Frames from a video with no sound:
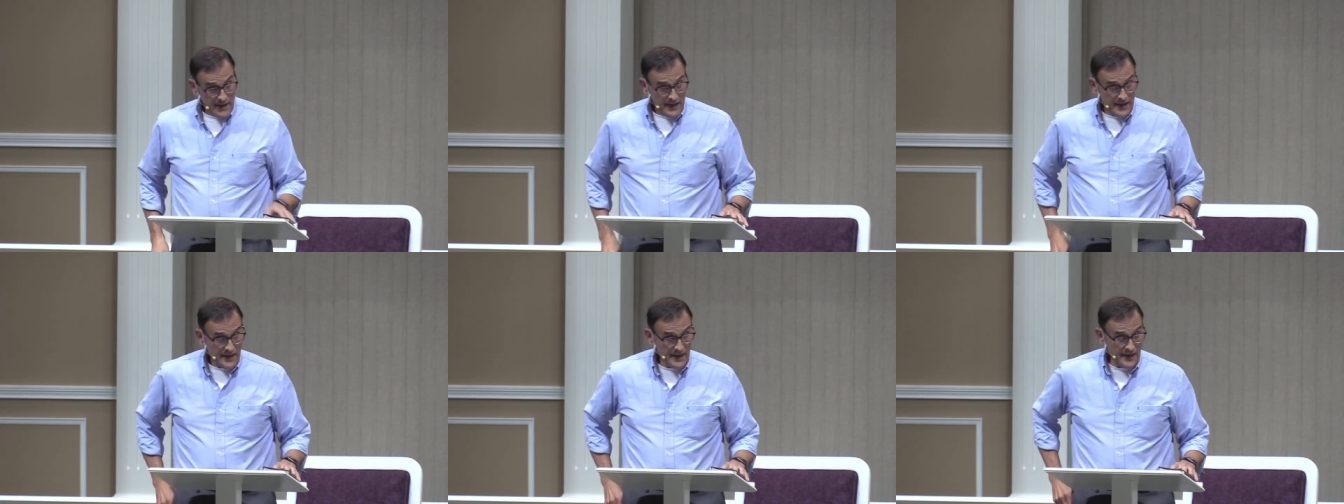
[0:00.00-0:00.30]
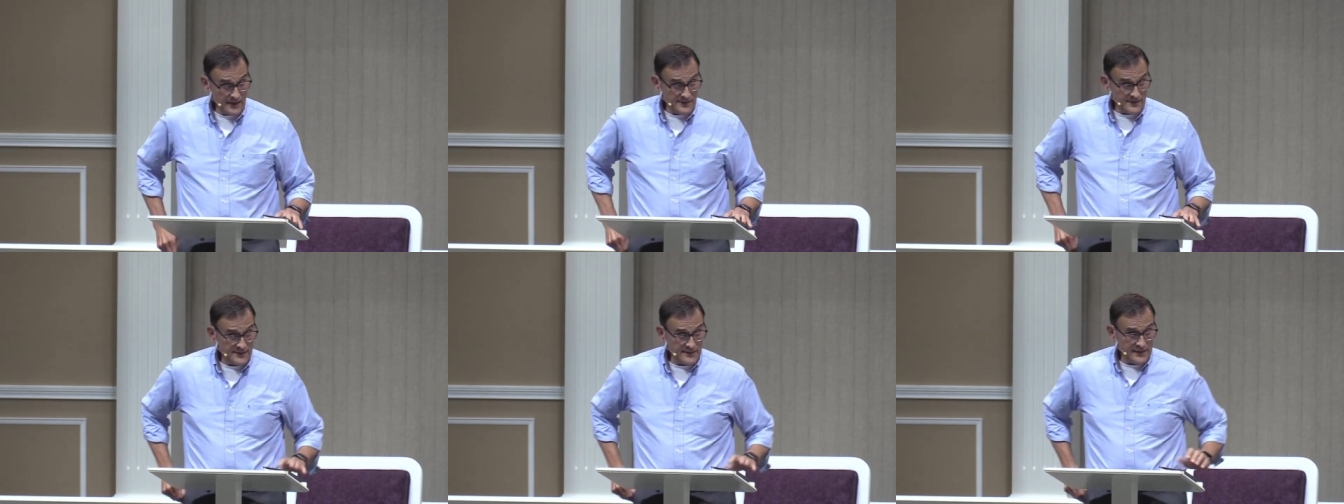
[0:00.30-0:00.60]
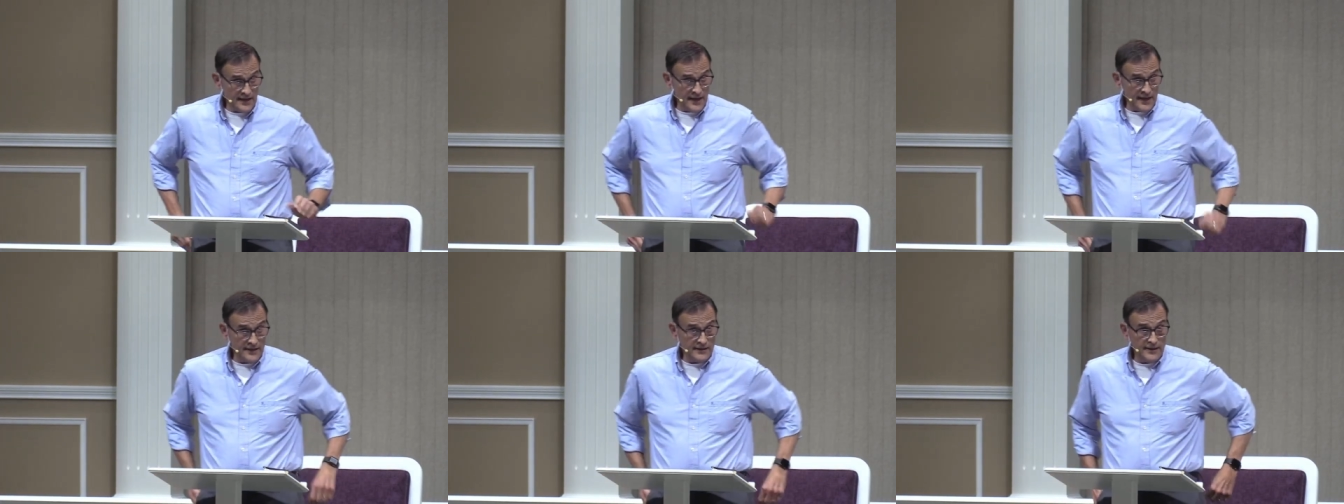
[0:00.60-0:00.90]
has
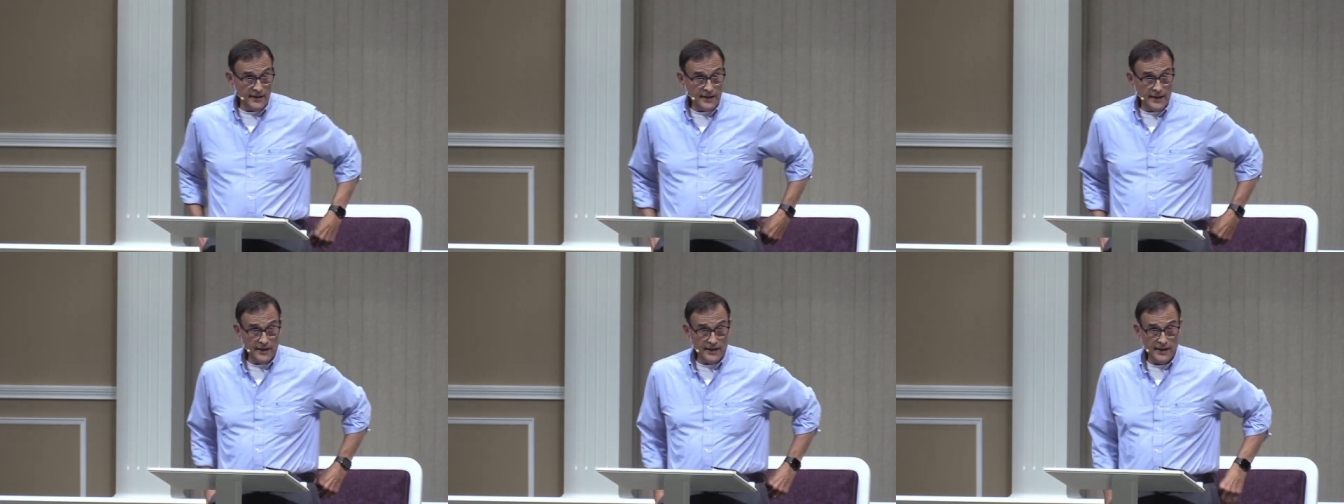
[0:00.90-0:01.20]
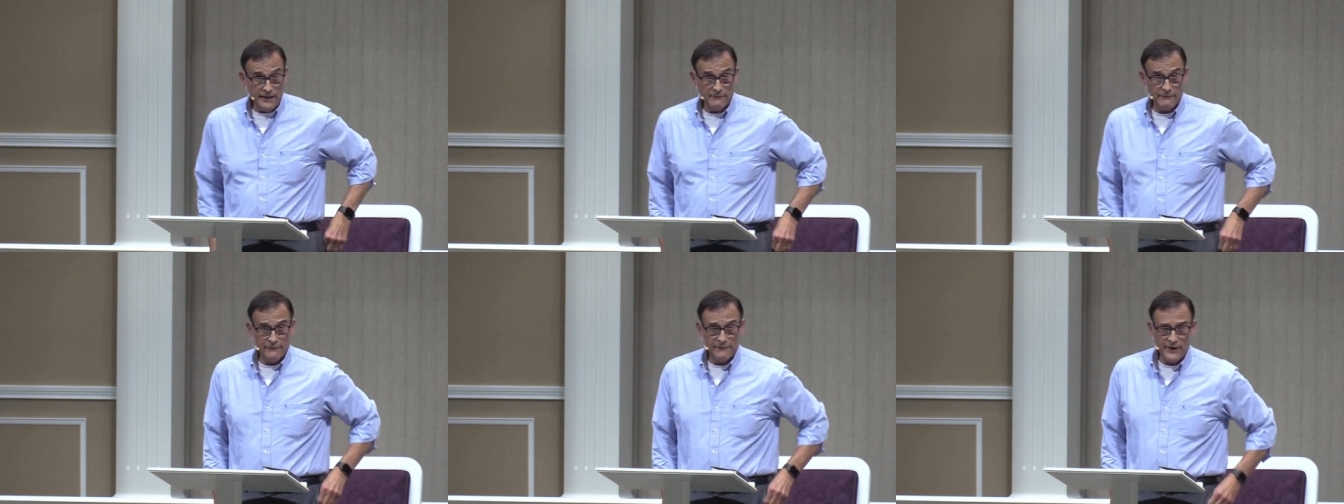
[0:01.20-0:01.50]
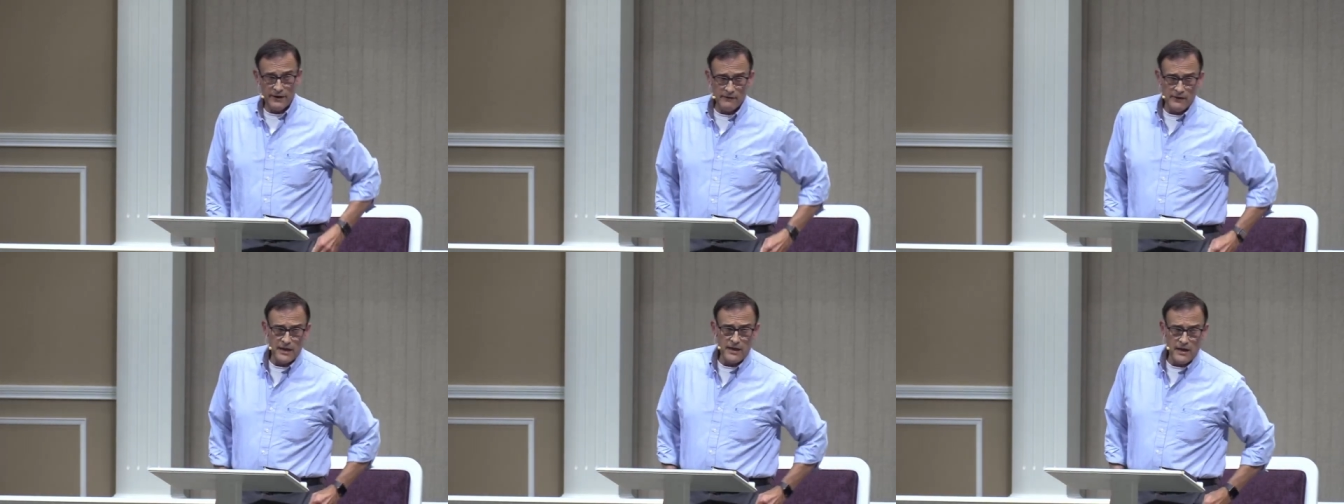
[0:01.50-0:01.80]
said, and I'm
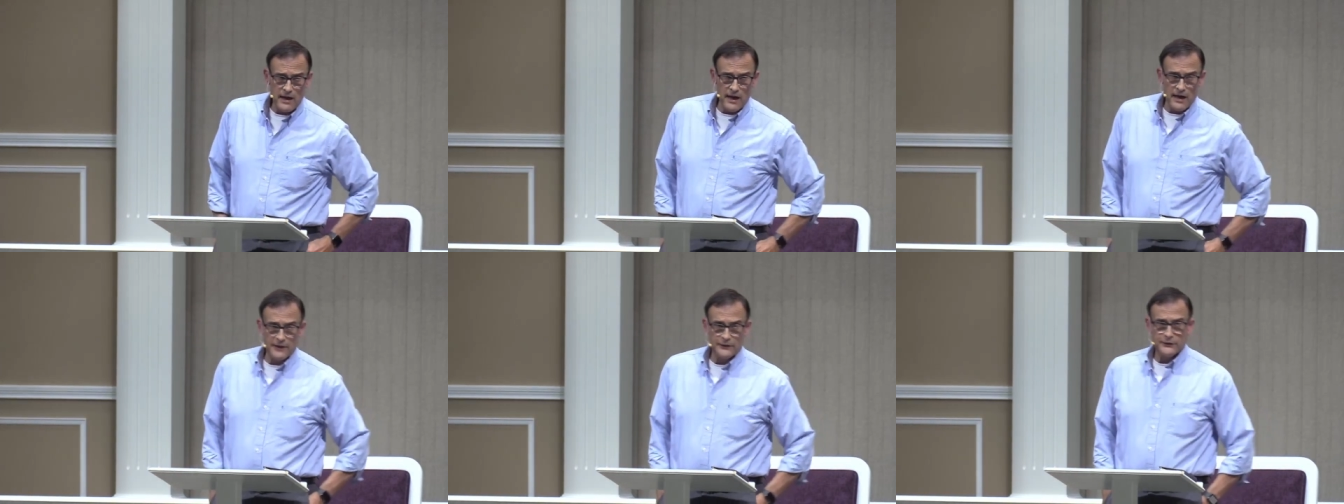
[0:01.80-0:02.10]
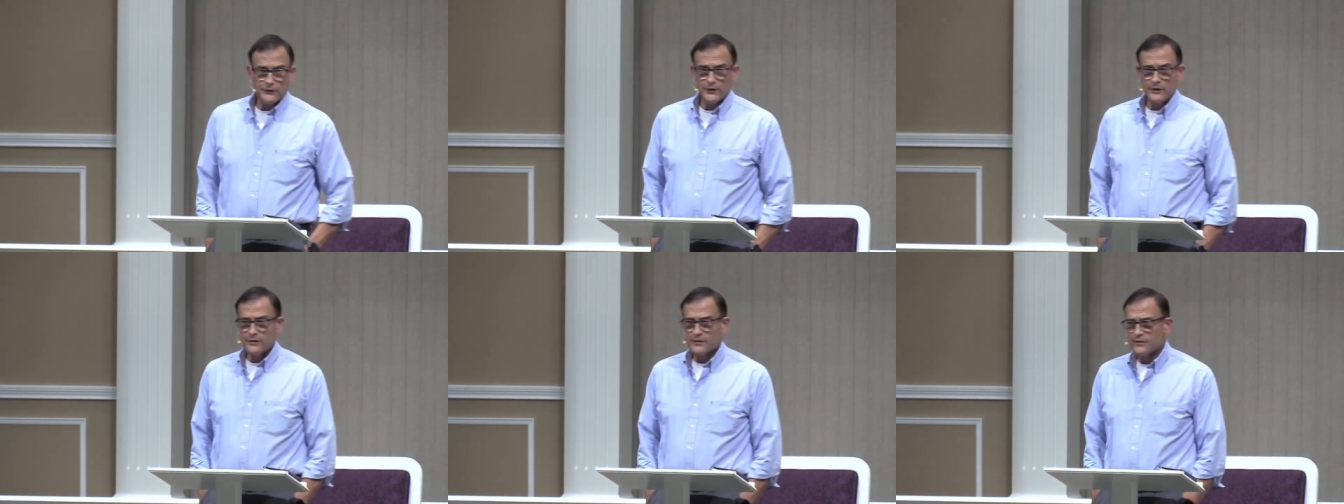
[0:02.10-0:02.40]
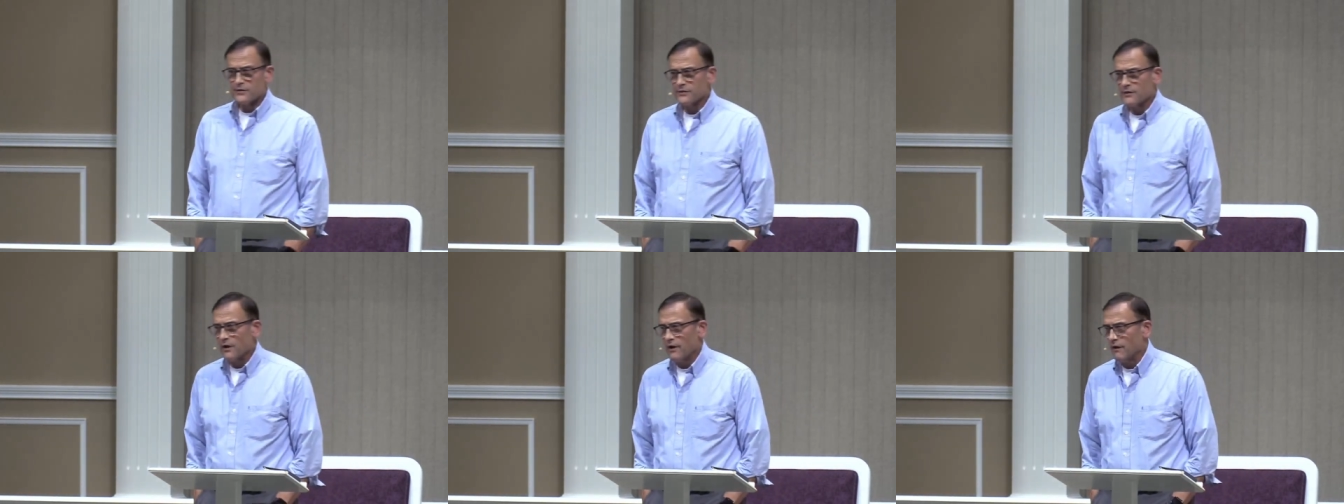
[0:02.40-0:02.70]
very
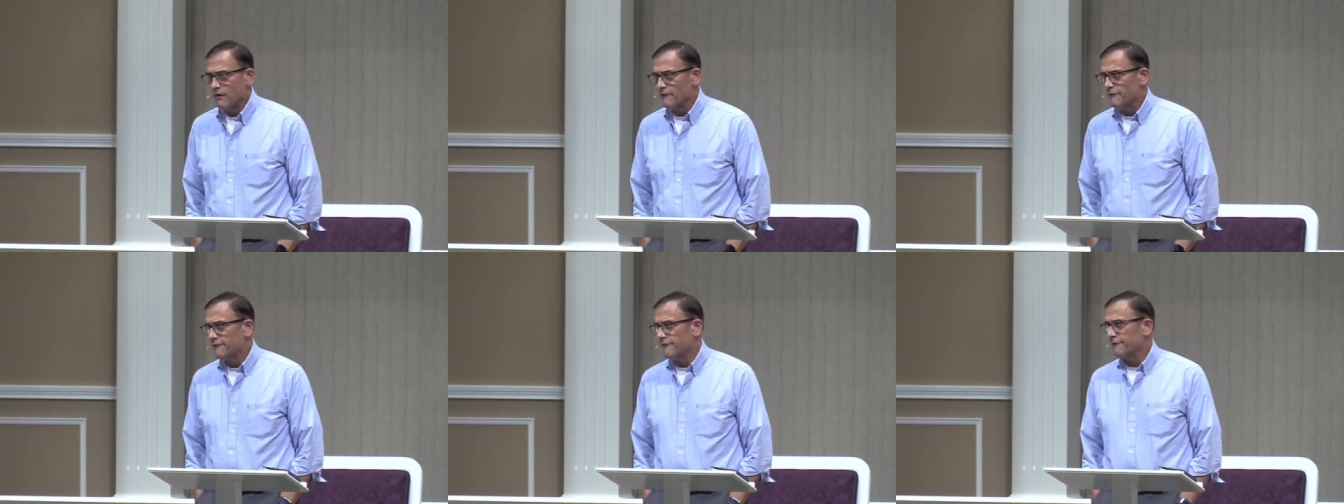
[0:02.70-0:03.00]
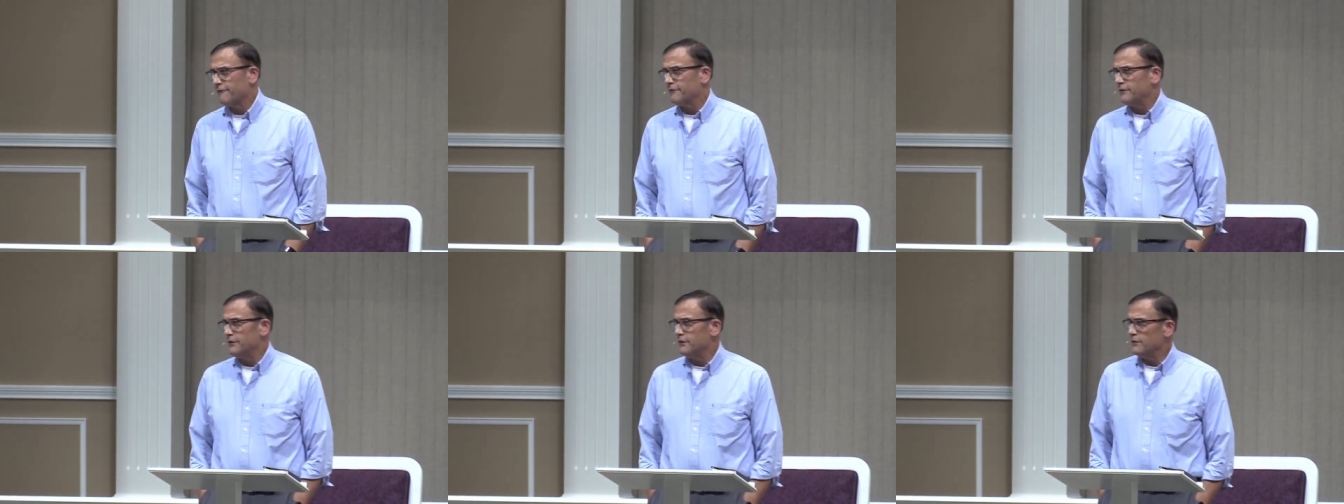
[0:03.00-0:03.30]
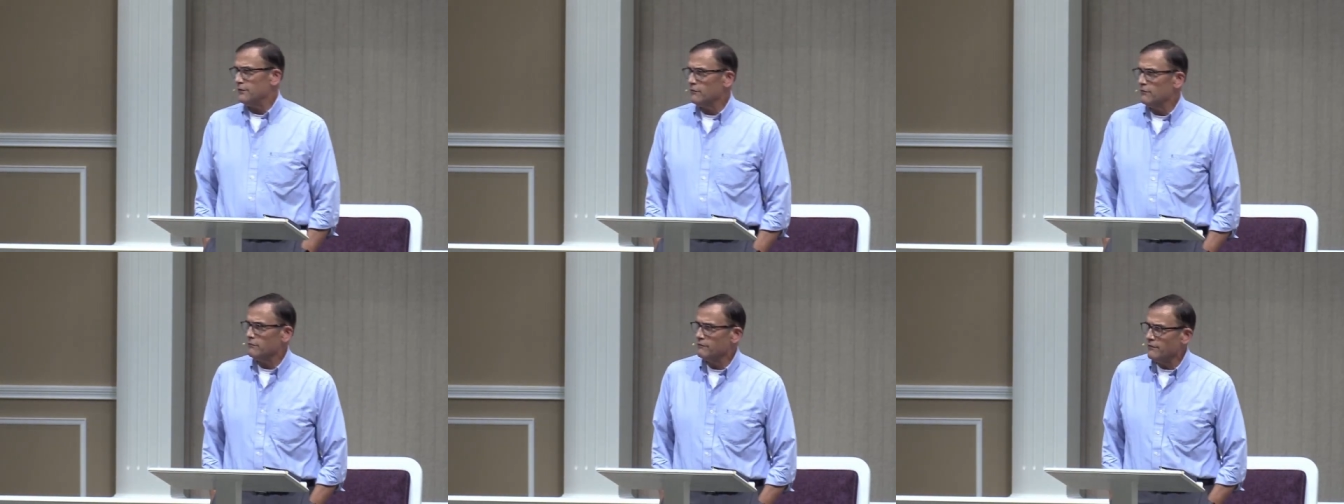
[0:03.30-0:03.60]
conscious of
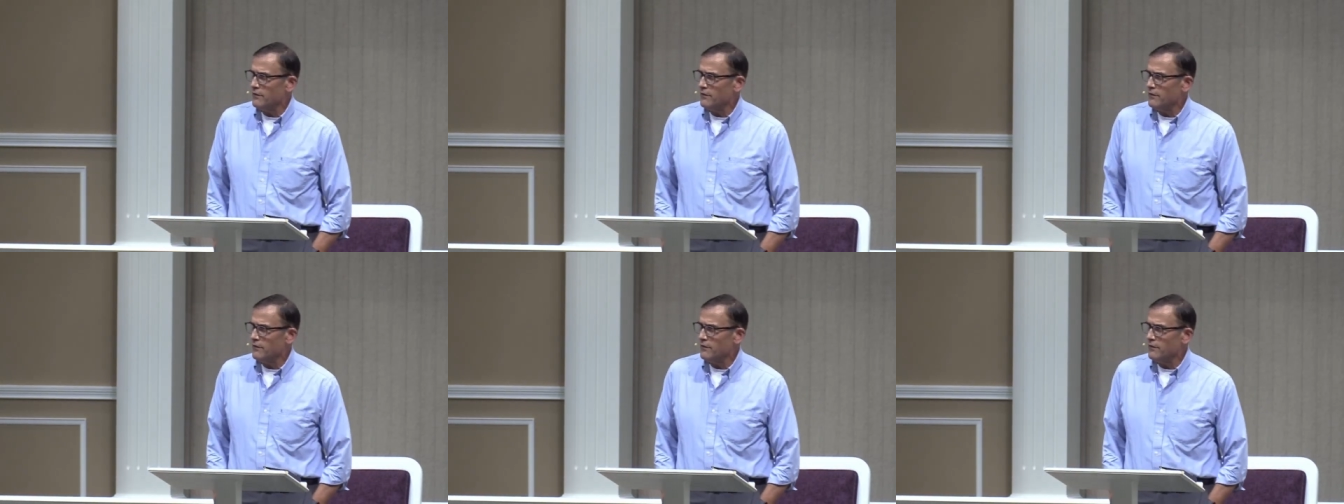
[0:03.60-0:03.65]
you